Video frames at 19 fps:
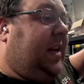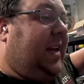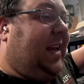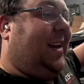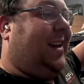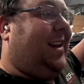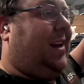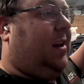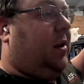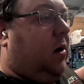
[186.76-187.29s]

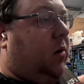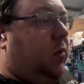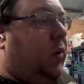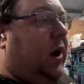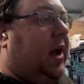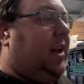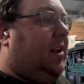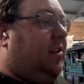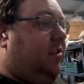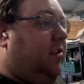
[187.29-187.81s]
needed a
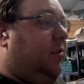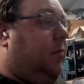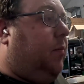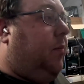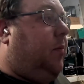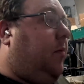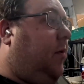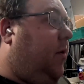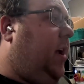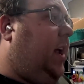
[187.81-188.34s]
way to
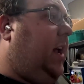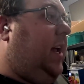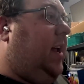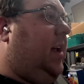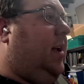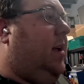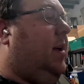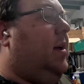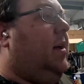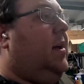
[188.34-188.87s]

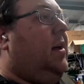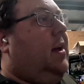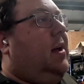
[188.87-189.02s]
bring